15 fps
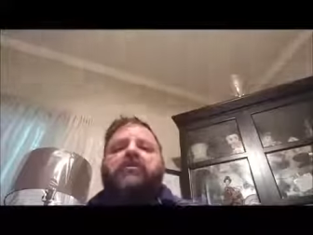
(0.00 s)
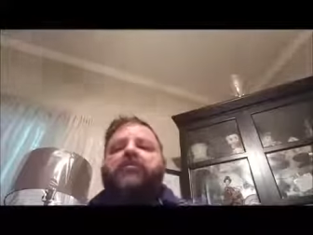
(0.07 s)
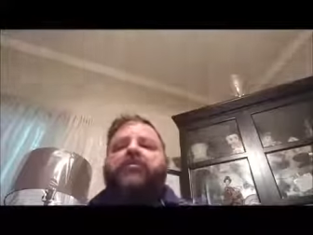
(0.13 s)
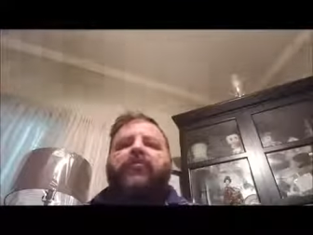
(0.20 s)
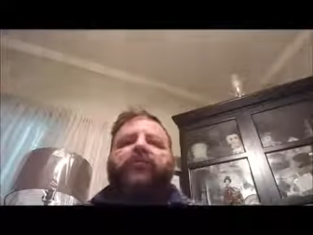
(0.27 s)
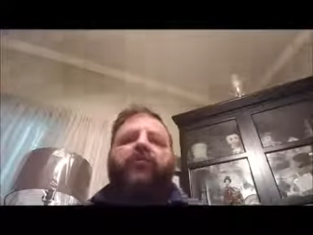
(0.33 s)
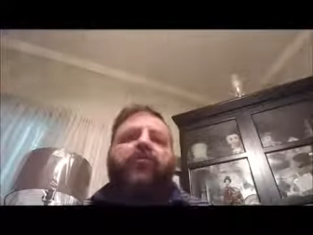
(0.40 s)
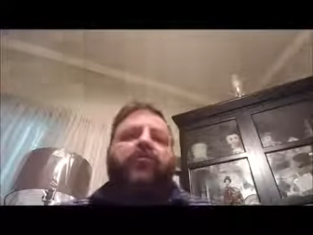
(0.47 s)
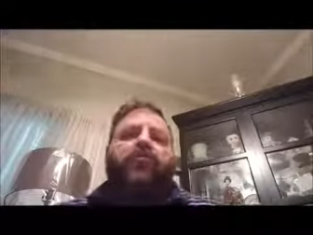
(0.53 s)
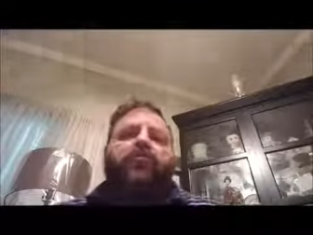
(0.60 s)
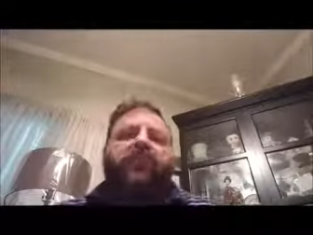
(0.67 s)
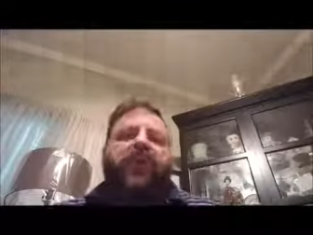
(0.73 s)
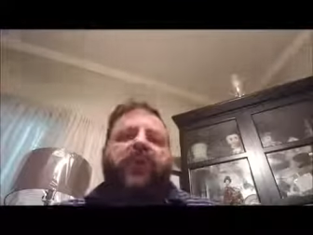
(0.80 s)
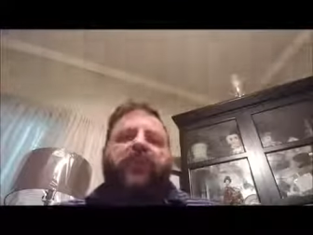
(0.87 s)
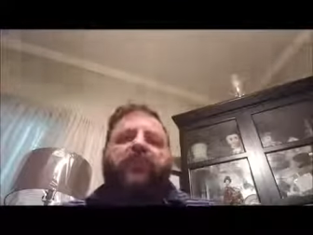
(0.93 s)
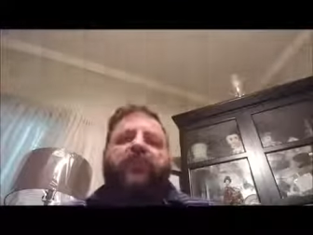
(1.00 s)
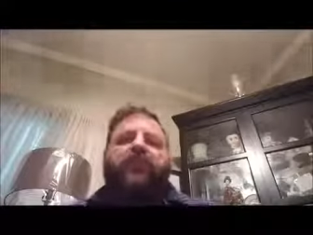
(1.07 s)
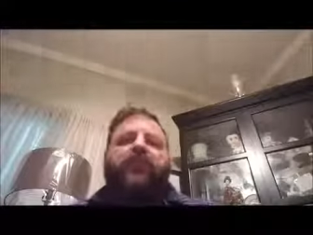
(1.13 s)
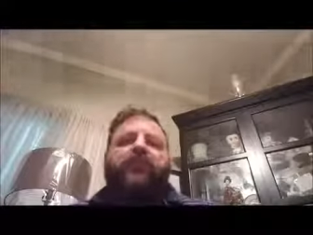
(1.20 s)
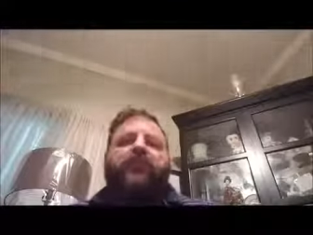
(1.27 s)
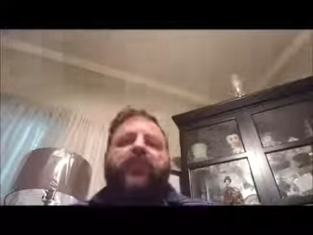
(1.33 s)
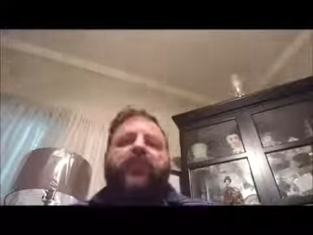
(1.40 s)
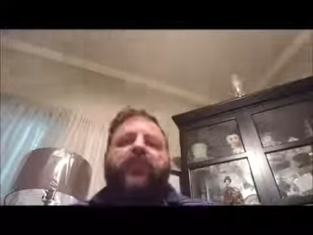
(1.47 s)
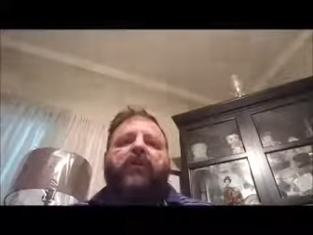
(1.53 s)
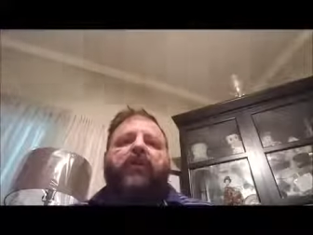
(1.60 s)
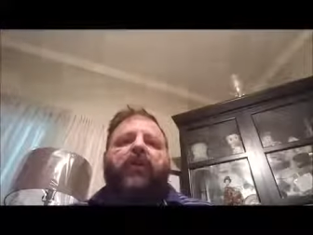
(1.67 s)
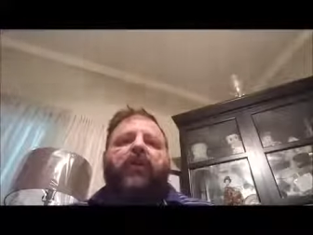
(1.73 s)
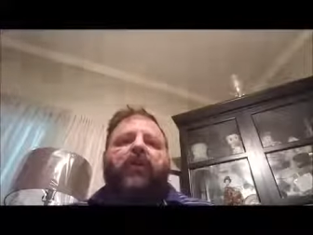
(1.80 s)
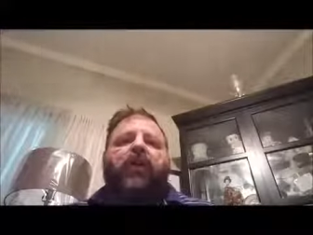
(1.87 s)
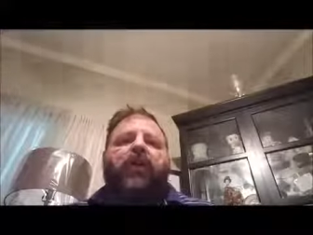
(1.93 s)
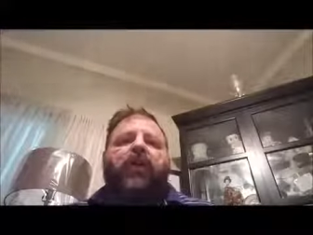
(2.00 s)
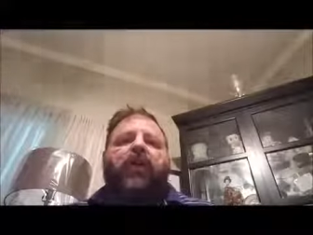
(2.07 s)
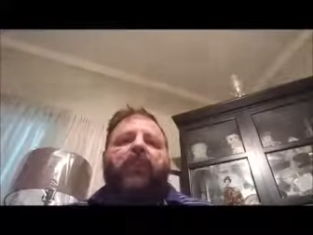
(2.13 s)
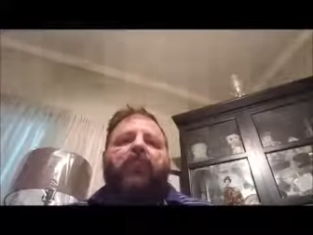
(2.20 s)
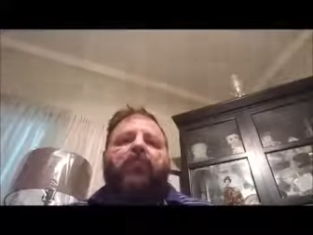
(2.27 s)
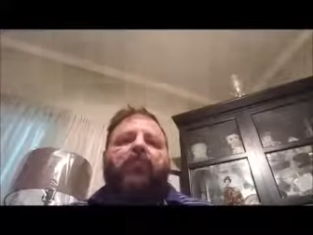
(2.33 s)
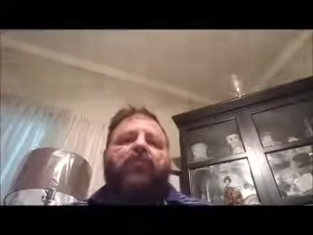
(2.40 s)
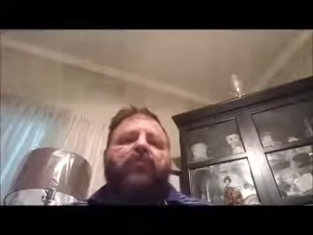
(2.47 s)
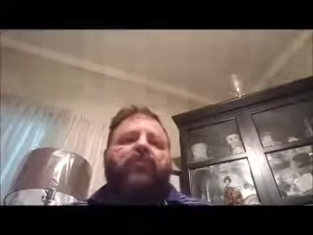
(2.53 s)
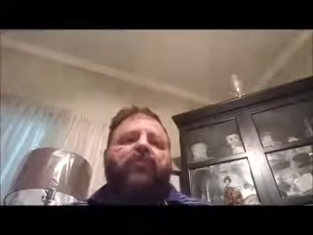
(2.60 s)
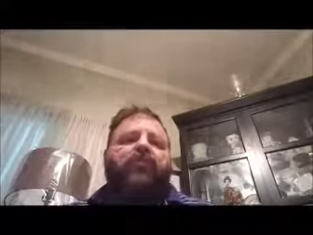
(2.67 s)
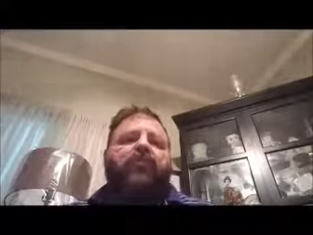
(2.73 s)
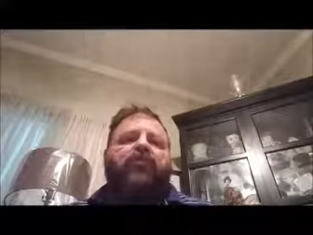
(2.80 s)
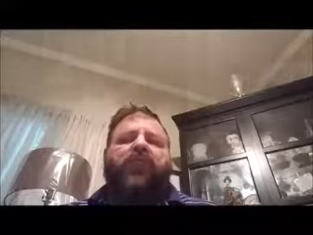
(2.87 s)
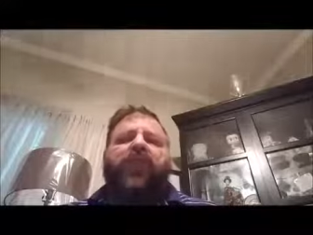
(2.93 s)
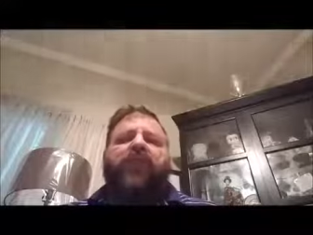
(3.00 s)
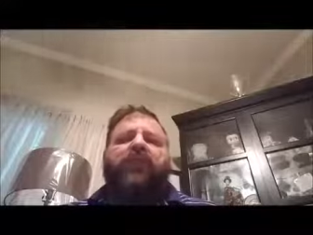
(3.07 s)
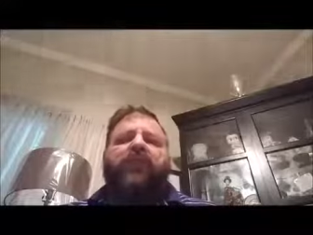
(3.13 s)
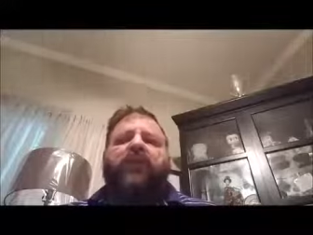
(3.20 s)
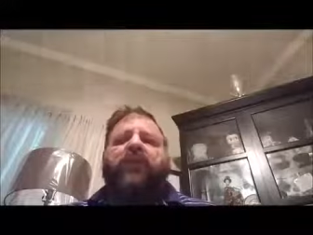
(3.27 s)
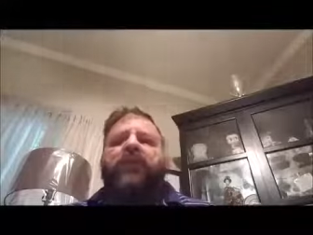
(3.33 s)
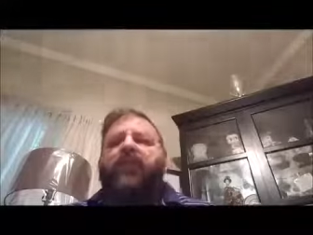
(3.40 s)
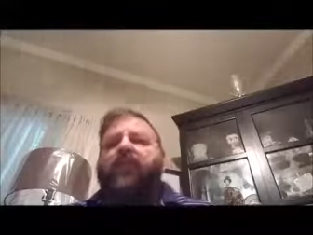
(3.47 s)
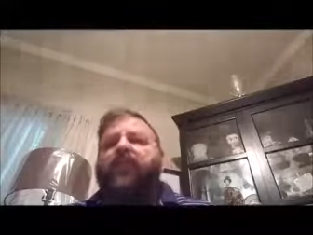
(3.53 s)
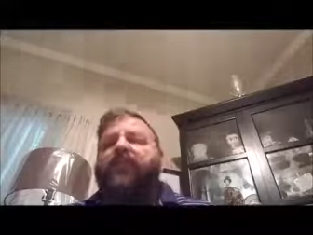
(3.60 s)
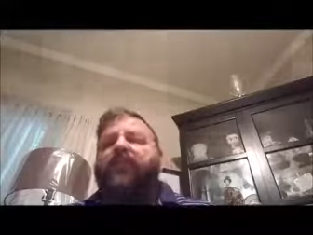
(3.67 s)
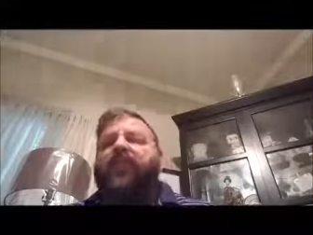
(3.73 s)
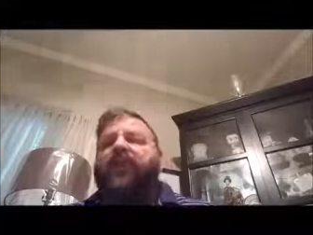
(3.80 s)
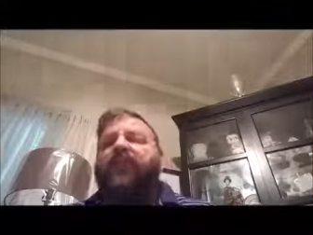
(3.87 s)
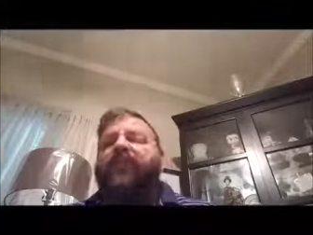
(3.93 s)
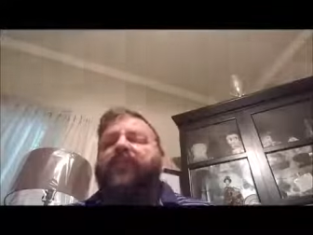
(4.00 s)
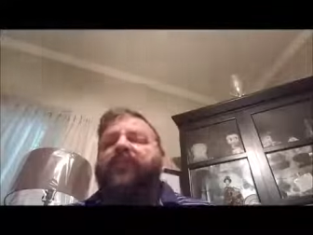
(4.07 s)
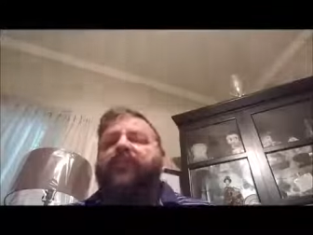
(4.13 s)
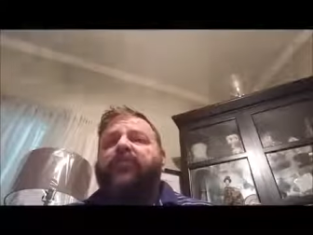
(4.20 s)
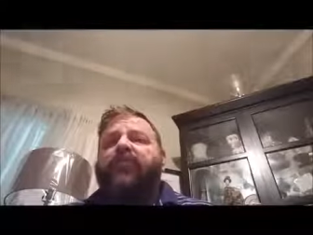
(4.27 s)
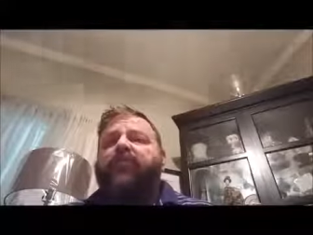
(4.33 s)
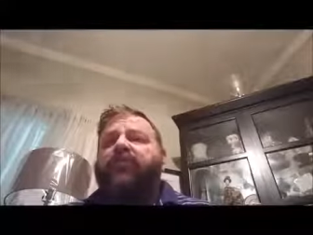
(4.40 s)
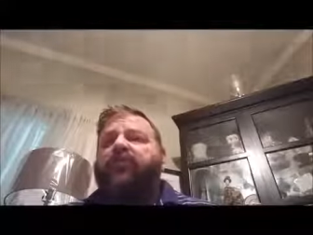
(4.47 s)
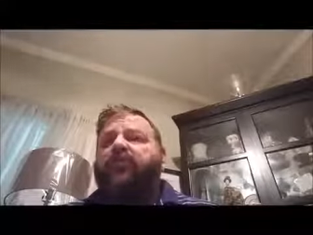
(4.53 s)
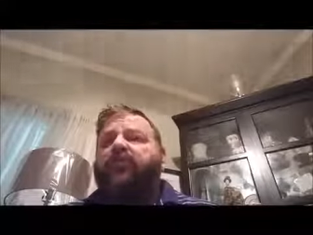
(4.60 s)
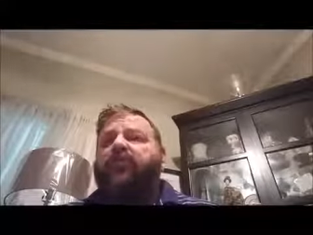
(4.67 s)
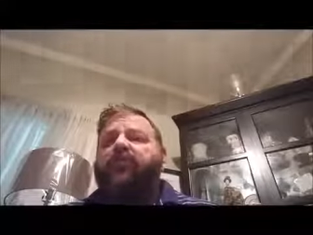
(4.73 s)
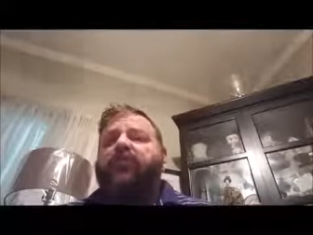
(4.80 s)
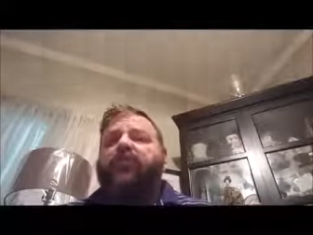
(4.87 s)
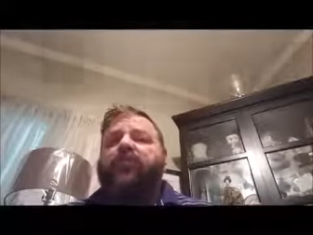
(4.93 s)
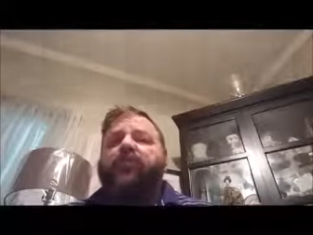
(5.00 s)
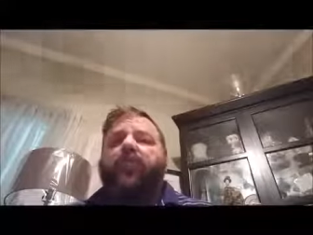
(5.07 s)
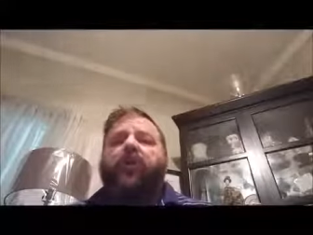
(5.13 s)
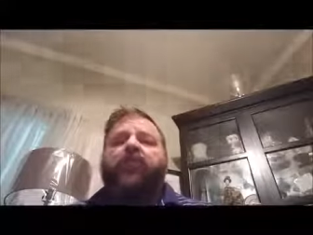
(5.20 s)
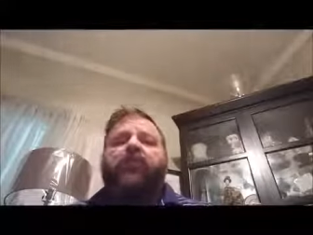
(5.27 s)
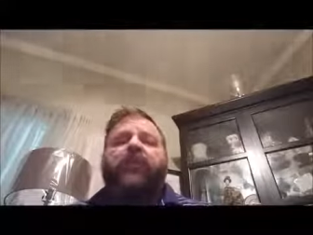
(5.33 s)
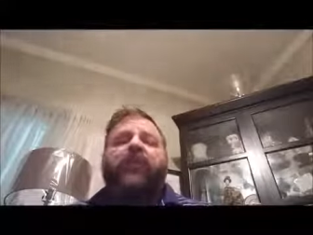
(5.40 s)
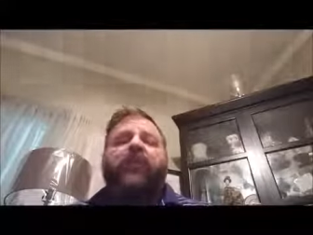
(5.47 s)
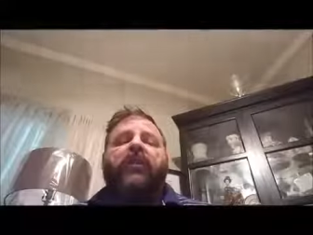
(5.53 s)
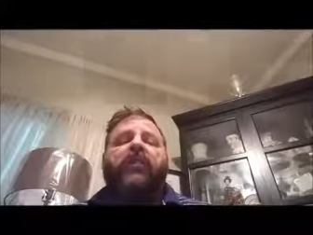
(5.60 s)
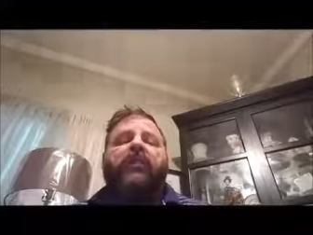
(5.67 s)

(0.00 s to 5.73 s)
If you're doing tires, that's great. Or if you're doing dry cleaning, five things you never should do to your laundry.